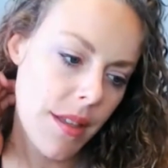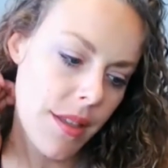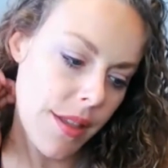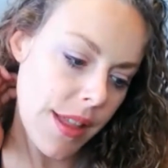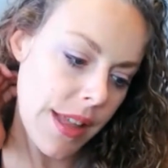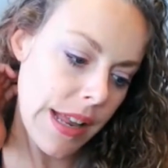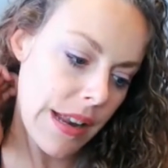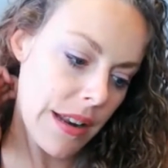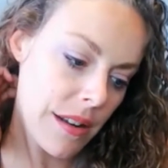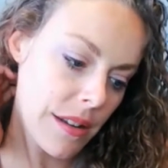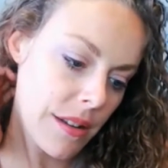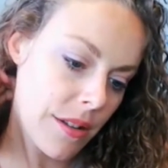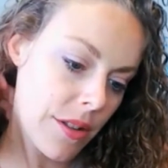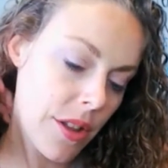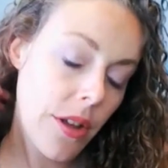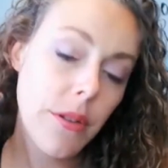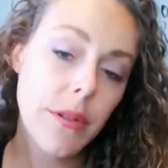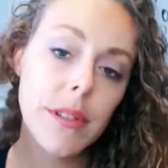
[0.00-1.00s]
then
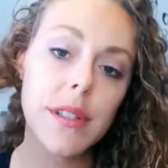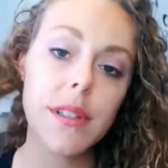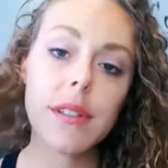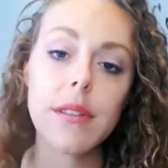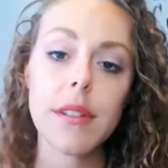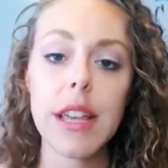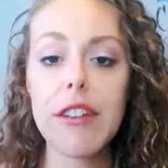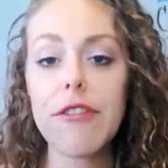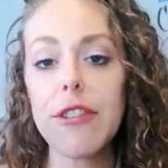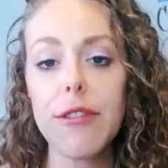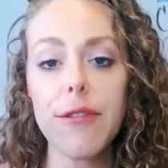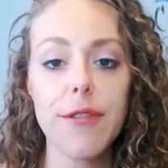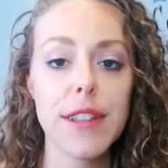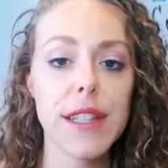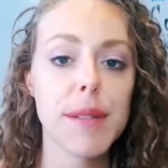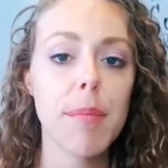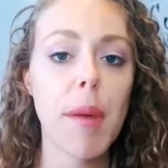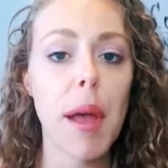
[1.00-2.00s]
those, if it
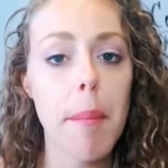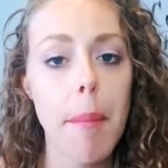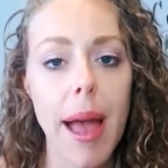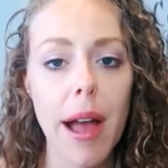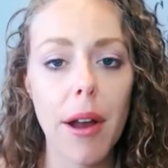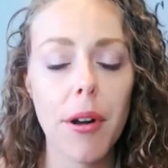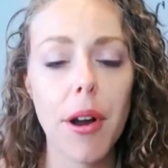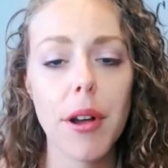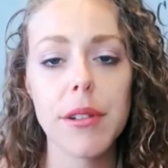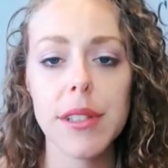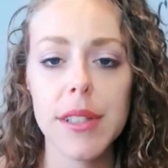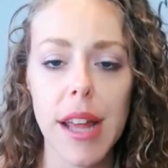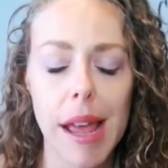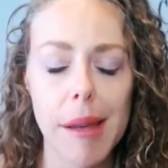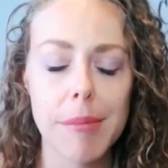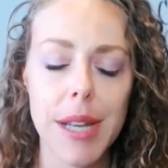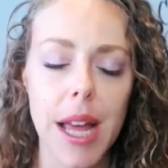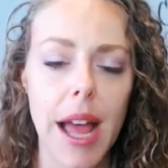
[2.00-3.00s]
fits my macros
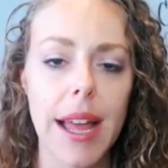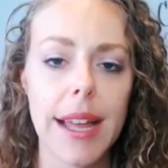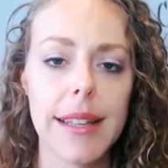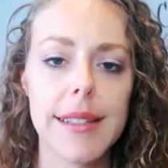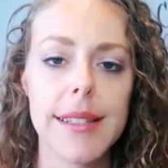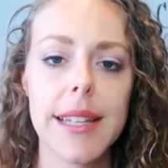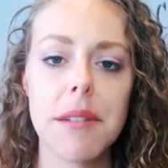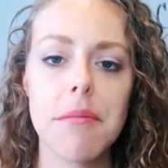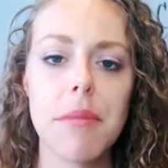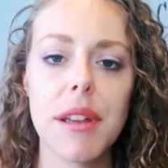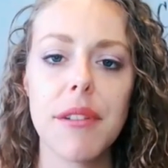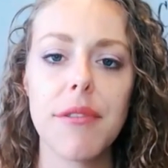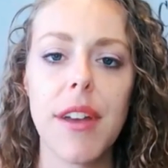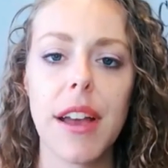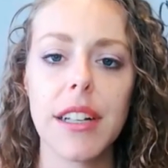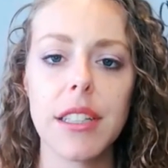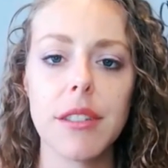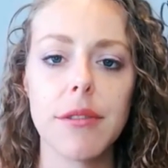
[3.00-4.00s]
type diets, can be
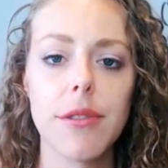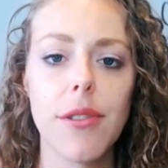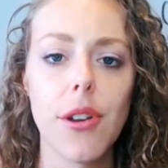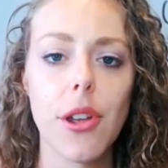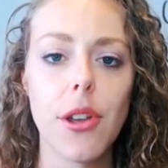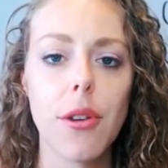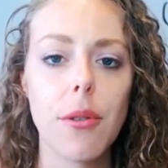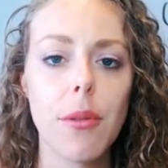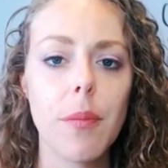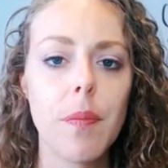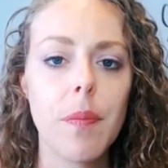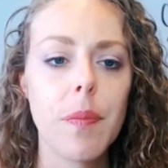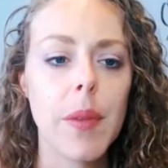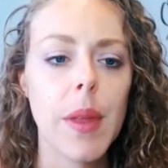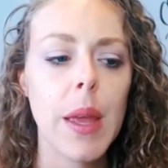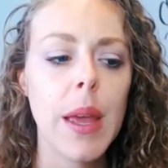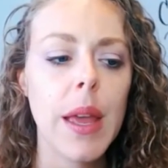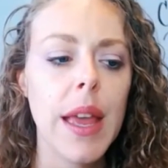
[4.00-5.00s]
effective for you.
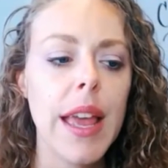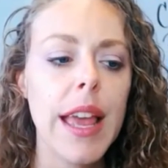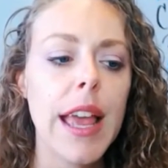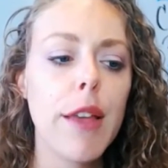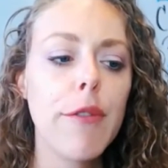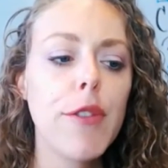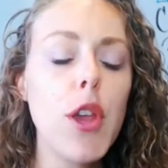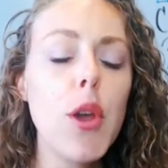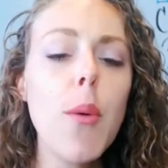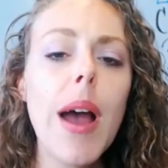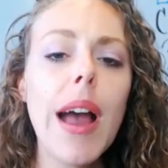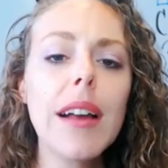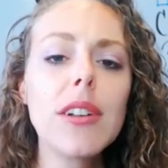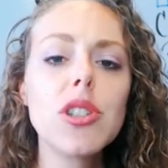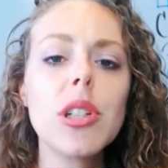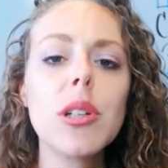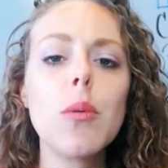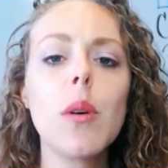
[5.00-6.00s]
If you
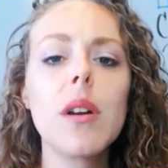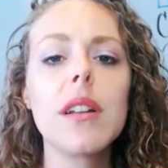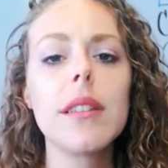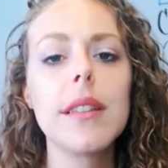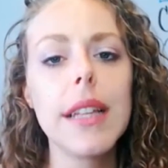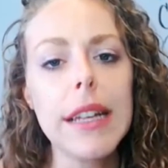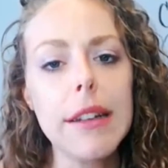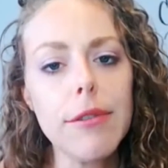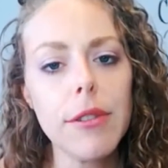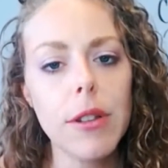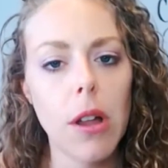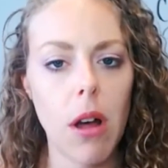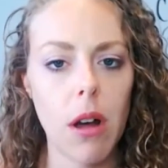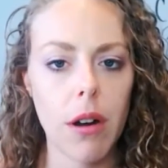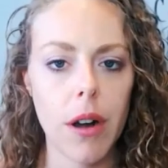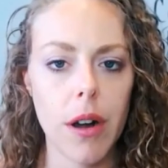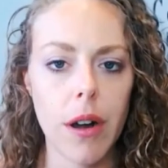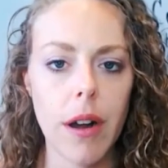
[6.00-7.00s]
actually want to live
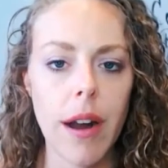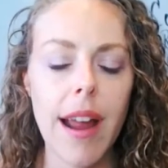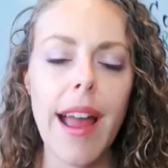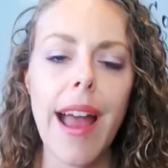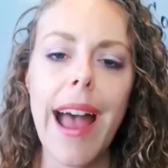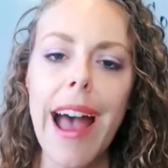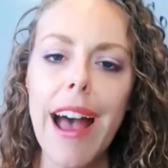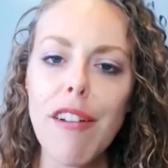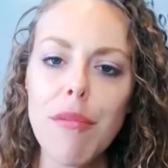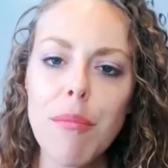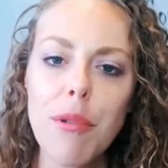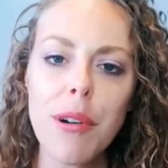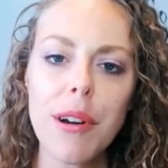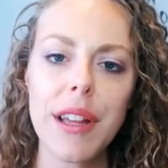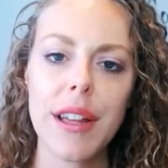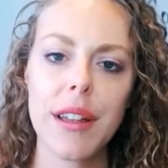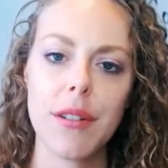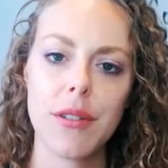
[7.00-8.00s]
longer, have
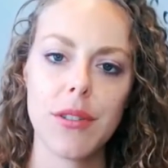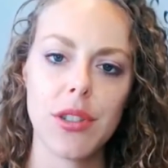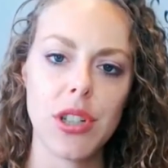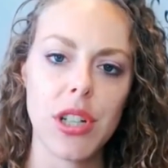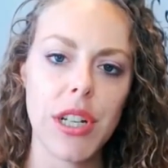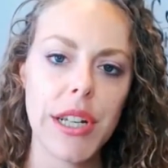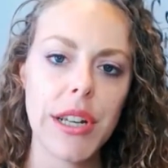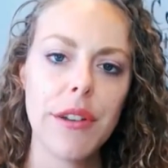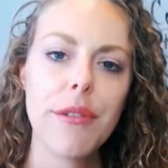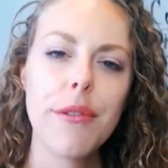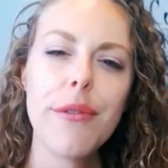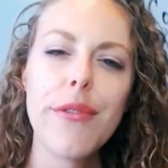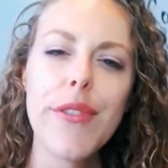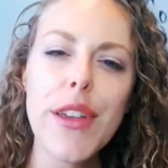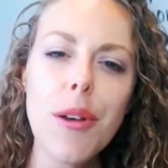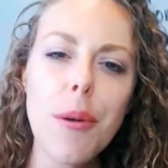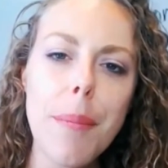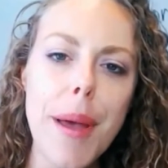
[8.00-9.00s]
more energy,
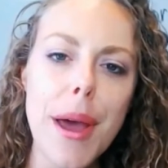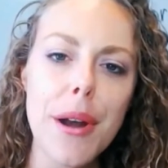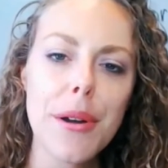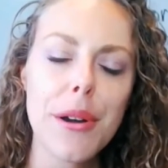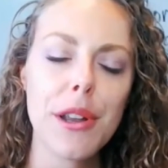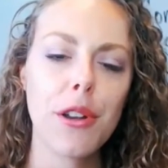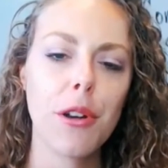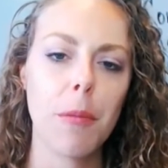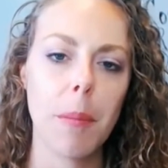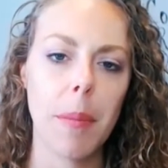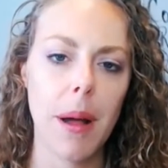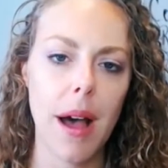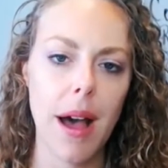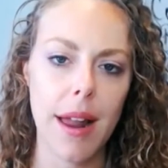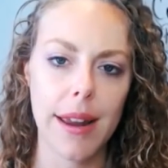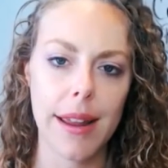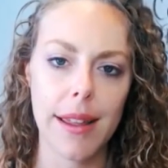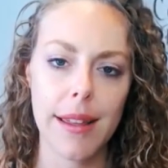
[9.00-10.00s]
feel better in your
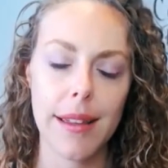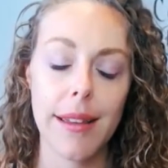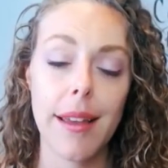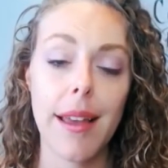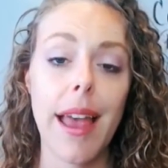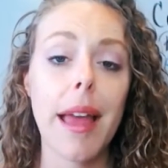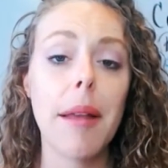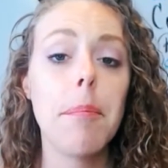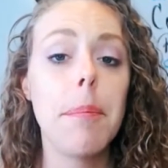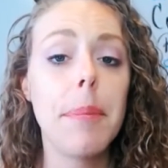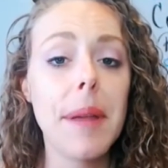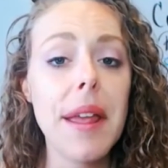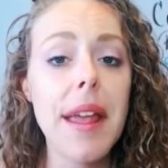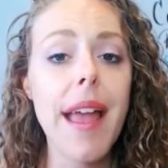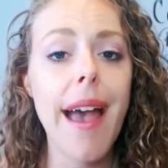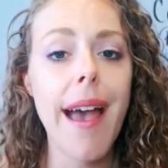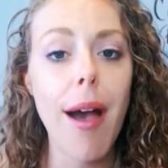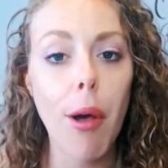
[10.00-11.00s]
body, and
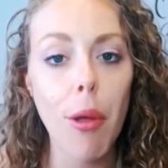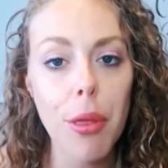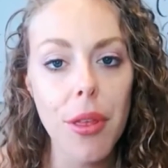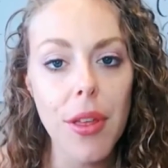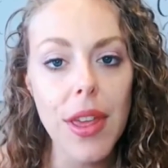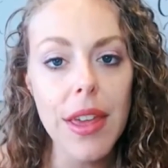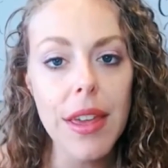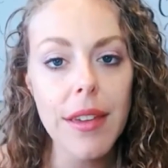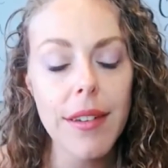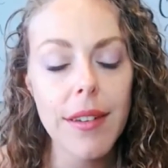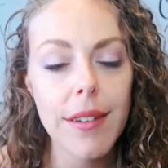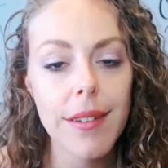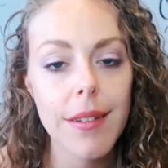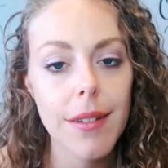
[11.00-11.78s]
be healthy,